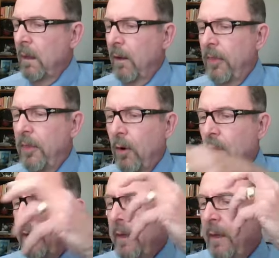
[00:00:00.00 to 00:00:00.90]

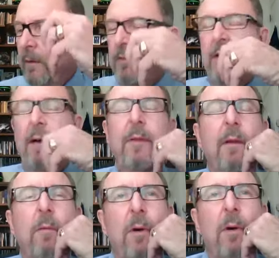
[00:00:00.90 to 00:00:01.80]
Authority is
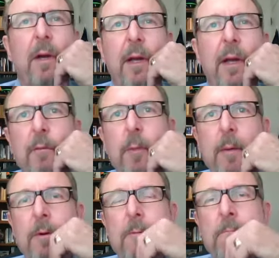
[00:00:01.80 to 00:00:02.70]
something that we're going to give
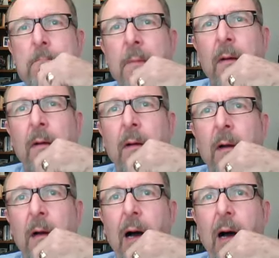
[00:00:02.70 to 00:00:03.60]
people,
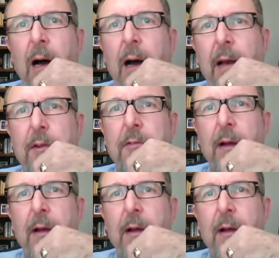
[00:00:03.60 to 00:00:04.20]
and it's